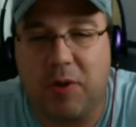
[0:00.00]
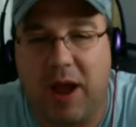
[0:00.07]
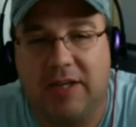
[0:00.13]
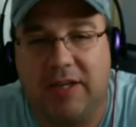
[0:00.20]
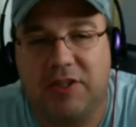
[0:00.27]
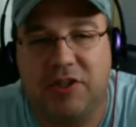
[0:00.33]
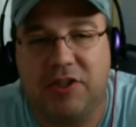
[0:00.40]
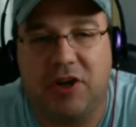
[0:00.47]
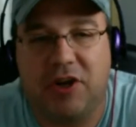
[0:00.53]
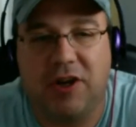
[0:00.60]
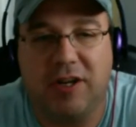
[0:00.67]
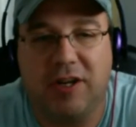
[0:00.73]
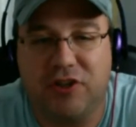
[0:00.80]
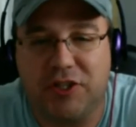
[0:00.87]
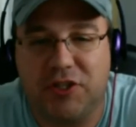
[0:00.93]
I started
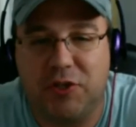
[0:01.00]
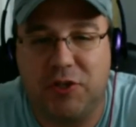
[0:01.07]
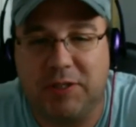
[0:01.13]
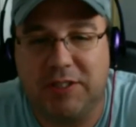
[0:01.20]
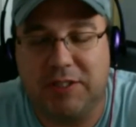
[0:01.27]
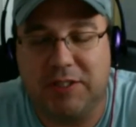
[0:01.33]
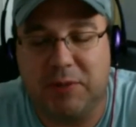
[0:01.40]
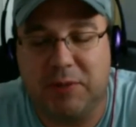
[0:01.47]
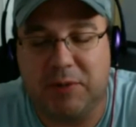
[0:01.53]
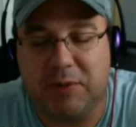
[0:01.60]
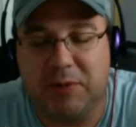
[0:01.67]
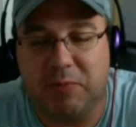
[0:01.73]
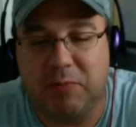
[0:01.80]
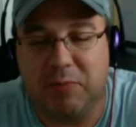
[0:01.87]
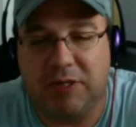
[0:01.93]
just doing some
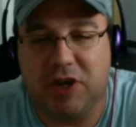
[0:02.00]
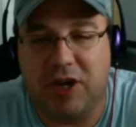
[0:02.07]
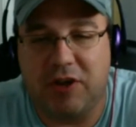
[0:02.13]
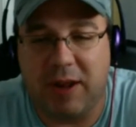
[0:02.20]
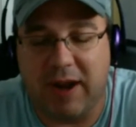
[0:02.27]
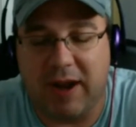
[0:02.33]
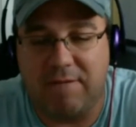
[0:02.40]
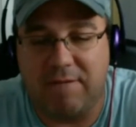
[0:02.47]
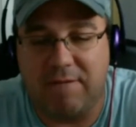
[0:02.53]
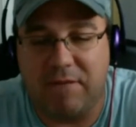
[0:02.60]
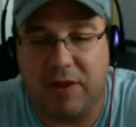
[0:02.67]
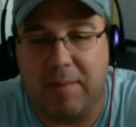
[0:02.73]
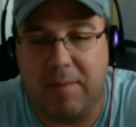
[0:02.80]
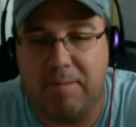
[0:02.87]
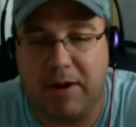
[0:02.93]
research on you, and I
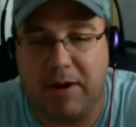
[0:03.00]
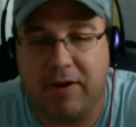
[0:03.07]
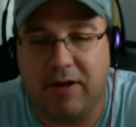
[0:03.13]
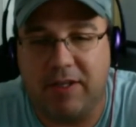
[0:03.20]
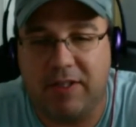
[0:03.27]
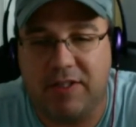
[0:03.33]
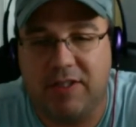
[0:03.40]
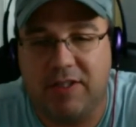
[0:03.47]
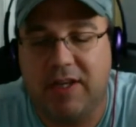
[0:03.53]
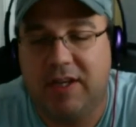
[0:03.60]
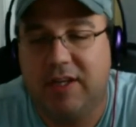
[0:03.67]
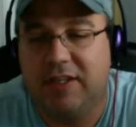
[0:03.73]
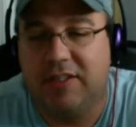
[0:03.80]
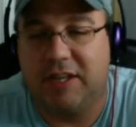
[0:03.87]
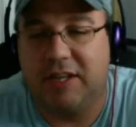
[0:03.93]
feel embarrassed
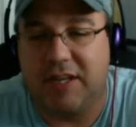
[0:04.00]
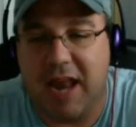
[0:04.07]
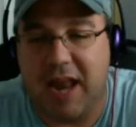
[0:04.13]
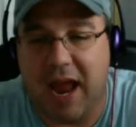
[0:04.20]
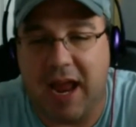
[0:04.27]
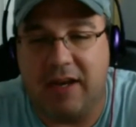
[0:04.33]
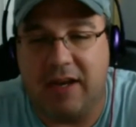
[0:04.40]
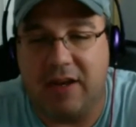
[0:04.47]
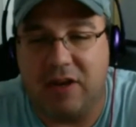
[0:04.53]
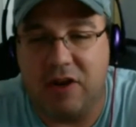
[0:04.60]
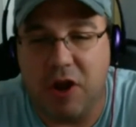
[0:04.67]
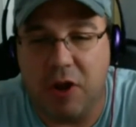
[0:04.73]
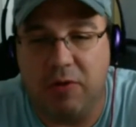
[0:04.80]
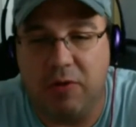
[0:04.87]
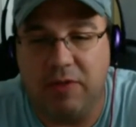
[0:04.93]
to not
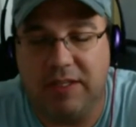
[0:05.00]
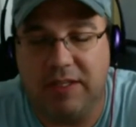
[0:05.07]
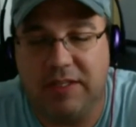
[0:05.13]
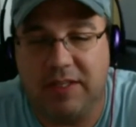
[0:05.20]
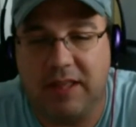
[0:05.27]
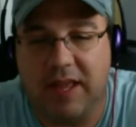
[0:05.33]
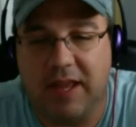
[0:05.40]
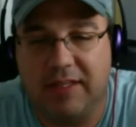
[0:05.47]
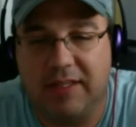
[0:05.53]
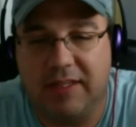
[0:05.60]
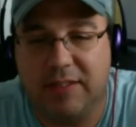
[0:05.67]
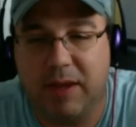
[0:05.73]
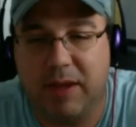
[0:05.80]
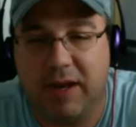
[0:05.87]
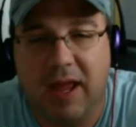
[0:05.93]
know these things,
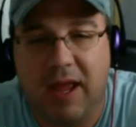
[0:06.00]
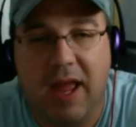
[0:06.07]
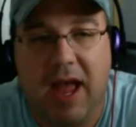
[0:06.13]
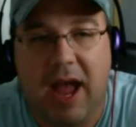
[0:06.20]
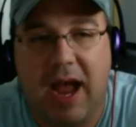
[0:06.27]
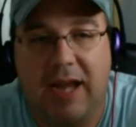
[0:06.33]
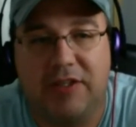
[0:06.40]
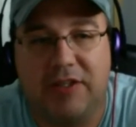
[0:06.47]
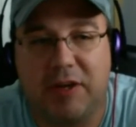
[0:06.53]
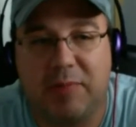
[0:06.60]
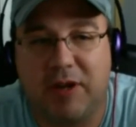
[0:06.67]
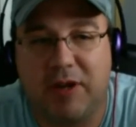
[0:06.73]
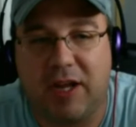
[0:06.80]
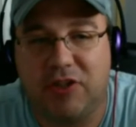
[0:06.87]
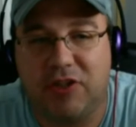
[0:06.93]
but I
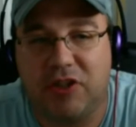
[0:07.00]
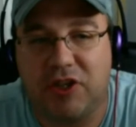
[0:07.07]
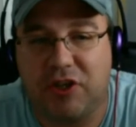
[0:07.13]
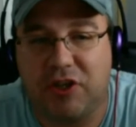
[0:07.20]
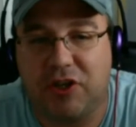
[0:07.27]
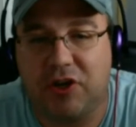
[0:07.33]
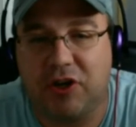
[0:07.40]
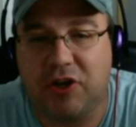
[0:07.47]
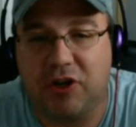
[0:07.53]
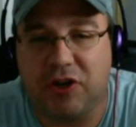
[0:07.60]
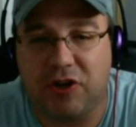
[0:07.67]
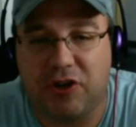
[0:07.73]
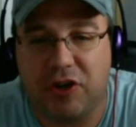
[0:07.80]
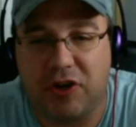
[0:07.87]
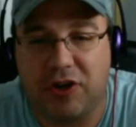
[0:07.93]
stumbled onto your
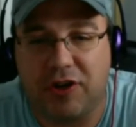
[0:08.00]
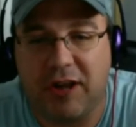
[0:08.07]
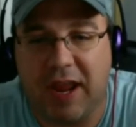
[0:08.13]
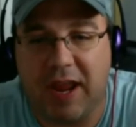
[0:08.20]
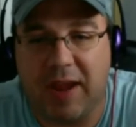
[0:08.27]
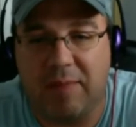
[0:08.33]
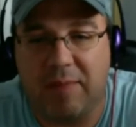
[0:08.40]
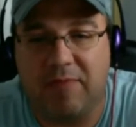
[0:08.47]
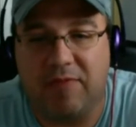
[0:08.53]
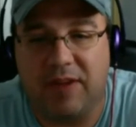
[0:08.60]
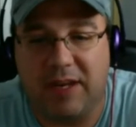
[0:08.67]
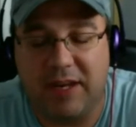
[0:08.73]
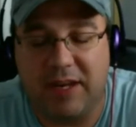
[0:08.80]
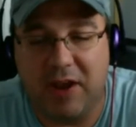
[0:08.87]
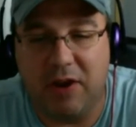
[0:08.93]
Nerd Camp
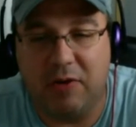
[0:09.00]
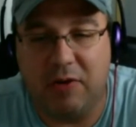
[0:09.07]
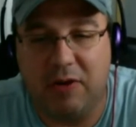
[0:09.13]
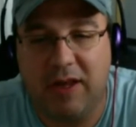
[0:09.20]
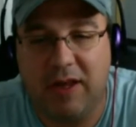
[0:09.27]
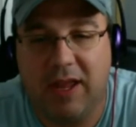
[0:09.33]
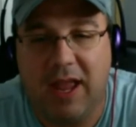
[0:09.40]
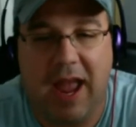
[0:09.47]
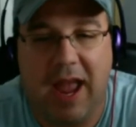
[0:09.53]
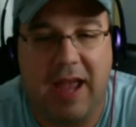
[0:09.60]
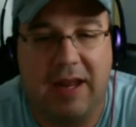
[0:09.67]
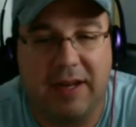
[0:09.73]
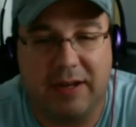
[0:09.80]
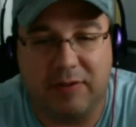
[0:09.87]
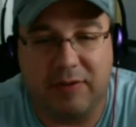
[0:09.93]
video,
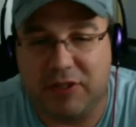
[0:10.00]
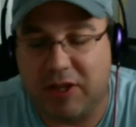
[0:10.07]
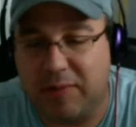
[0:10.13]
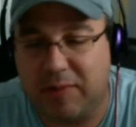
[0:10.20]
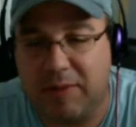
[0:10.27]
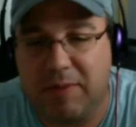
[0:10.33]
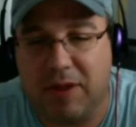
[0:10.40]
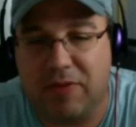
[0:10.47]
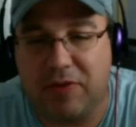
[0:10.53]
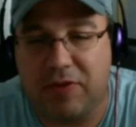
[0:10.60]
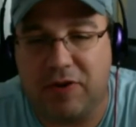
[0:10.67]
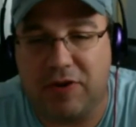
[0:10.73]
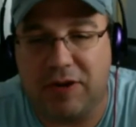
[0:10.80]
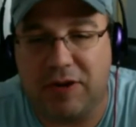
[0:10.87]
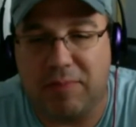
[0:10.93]
and he was telling me about the
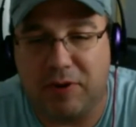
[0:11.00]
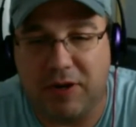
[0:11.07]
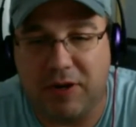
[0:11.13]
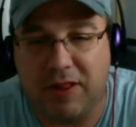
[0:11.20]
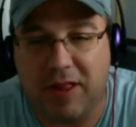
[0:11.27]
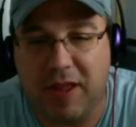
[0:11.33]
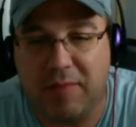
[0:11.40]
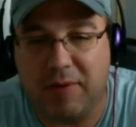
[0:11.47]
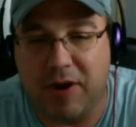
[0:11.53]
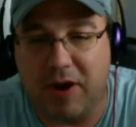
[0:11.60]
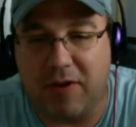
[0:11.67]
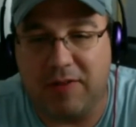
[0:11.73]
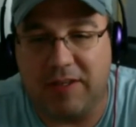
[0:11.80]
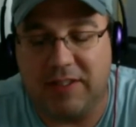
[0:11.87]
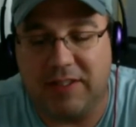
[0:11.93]
Nerdy Book Club and
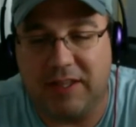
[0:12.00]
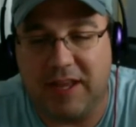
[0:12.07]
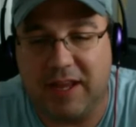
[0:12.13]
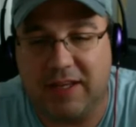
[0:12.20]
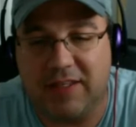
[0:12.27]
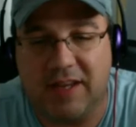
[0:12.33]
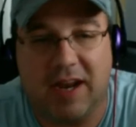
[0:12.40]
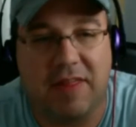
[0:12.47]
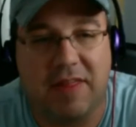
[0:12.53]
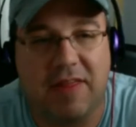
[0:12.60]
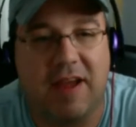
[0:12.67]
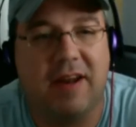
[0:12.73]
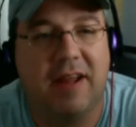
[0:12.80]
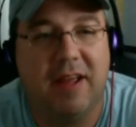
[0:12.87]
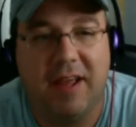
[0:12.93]
all these things, and I
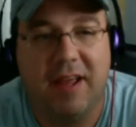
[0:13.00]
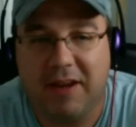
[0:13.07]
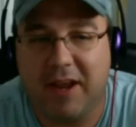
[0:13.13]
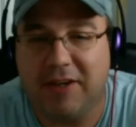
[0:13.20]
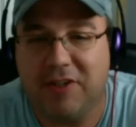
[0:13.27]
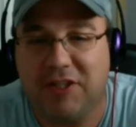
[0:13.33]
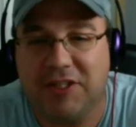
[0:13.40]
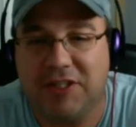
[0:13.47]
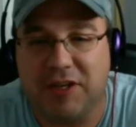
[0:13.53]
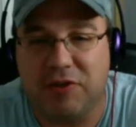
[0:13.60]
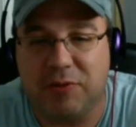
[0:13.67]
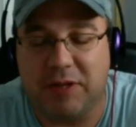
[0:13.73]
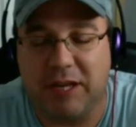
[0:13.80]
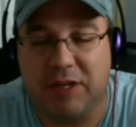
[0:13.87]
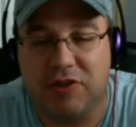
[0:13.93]
thought, gosh, this sounds
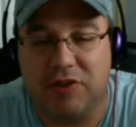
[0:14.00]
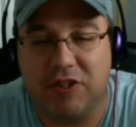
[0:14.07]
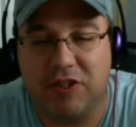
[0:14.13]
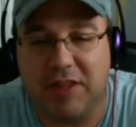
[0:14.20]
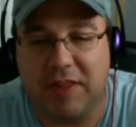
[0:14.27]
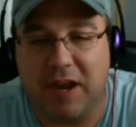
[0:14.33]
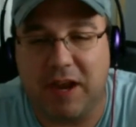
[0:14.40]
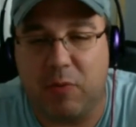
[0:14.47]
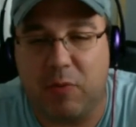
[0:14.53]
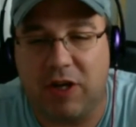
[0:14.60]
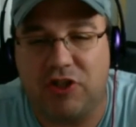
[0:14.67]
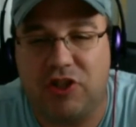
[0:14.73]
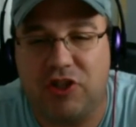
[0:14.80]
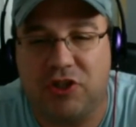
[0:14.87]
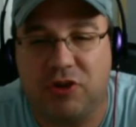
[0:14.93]
really interesting. And then I
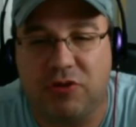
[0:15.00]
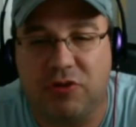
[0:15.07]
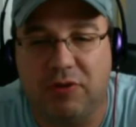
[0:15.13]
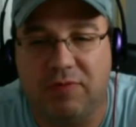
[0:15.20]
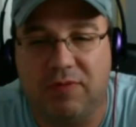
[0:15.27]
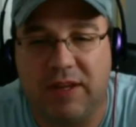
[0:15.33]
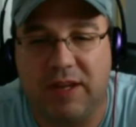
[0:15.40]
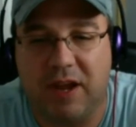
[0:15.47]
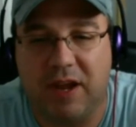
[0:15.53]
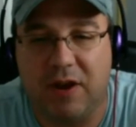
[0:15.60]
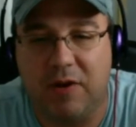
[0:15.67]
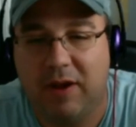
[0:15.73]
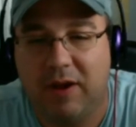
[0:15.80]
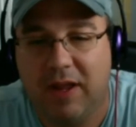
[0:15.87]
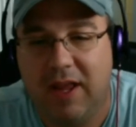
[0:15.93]
watched your cool
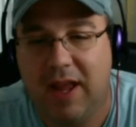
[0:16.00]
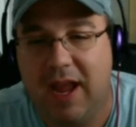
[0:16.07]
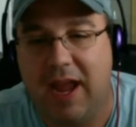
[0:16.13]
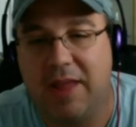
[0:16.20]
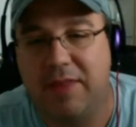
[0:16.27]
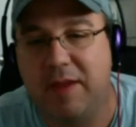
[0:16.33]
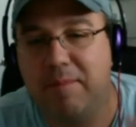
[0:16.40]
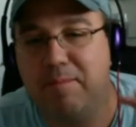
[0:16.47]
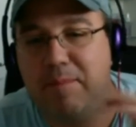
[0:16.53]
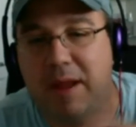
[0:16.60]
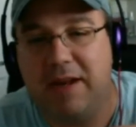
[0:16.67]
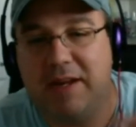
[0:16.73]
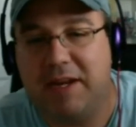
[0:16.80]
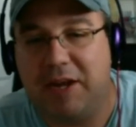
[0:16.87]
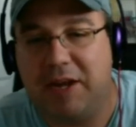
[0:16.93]
video, and then
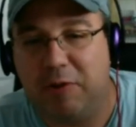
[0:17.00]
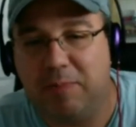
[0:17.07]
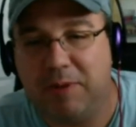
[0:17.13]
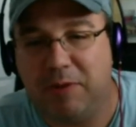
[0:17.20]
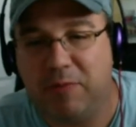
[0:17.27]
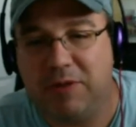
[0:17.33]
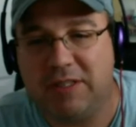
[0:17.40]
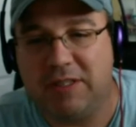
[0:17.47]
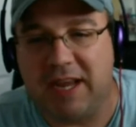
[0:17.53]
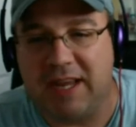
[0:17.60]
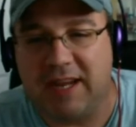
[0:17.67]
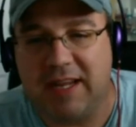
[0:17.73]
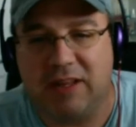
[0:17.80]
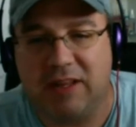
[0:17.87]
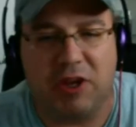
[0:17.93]
Ben Gilpin was in
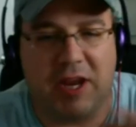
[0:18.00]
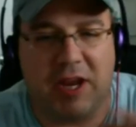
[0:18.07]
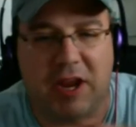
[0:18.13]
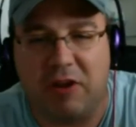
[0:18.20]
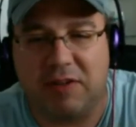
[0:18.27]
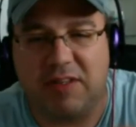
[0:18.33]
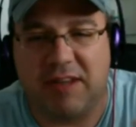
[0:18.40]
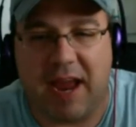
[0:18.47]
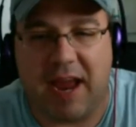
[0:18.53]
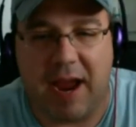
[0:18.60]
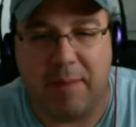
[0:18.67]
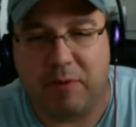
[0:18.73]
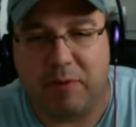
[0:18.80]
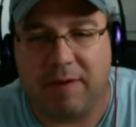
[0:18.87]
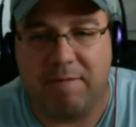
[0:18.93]
it, looking all
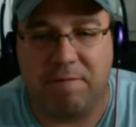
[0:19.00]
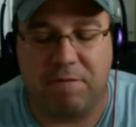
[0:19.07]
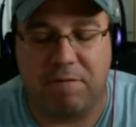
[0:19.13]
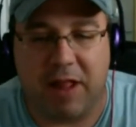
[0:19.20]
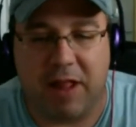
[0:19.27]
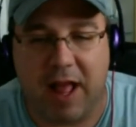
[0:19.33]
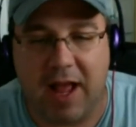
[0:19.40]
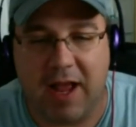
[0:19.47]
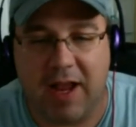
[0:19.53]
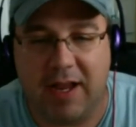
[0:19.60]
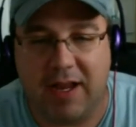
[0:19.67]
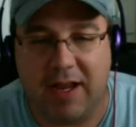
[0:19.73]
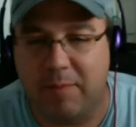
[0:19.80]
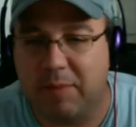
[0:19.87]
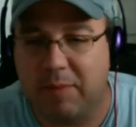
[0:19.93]
dapper and fly,
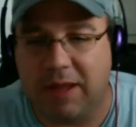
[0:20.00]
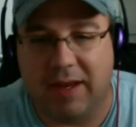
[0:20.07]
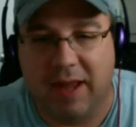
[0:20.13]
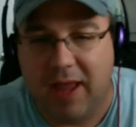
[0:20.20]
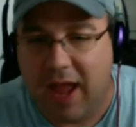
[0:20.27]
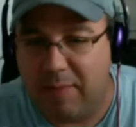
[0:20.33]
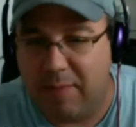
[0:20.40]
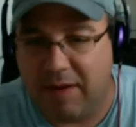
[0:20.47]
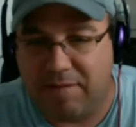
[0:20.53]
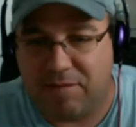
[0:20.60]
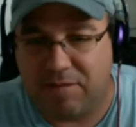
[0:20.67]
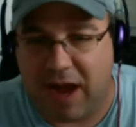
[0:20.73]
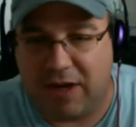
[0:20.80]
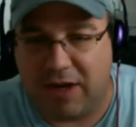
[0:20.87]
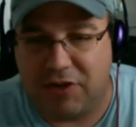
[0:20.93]
and I'm like, I'm in a
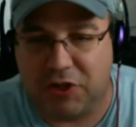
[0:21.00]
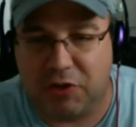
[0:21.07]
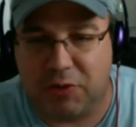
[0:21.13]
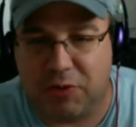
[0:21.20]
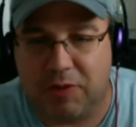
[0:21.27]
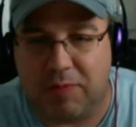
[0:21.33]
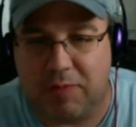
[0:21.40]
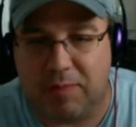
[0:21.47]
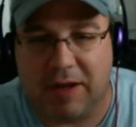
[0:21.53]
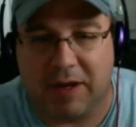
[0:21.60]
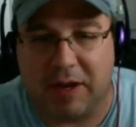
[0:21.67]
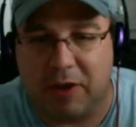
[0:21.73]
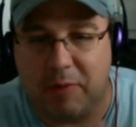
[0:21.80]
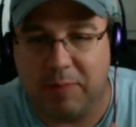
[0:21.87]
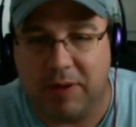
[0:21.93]
Voxer group with Ben
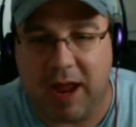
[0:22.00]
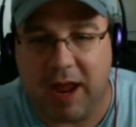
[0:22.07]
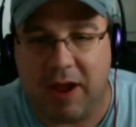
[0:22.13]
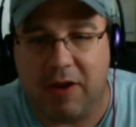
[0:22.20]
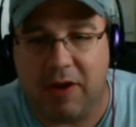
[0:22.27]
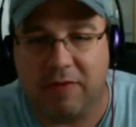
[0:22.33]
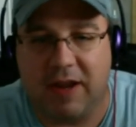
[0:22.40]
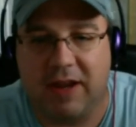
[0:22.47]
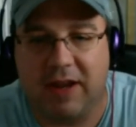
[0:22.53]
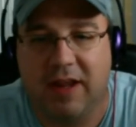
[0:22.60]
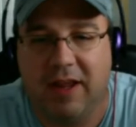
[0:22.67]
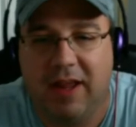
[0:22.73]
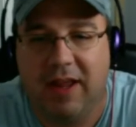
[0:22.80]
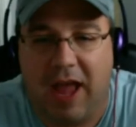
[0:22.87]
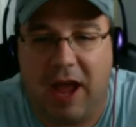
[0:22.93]
Gilpin. How
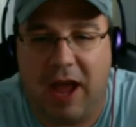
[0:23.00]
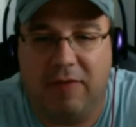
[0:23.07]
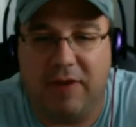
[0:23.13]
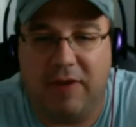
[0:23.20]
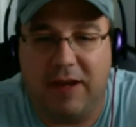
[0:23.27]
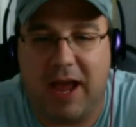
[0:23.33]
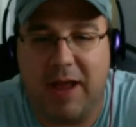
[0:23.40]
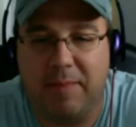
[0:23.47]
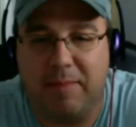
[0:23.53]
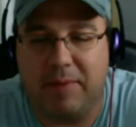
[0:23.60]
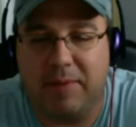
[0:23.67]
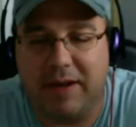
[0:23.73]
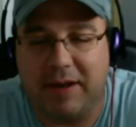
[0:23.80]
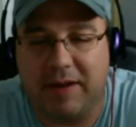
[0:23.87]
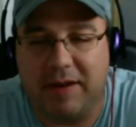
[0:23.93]
have I not
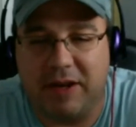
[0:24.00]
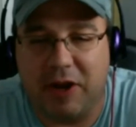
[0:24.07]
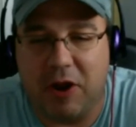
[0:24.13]
been,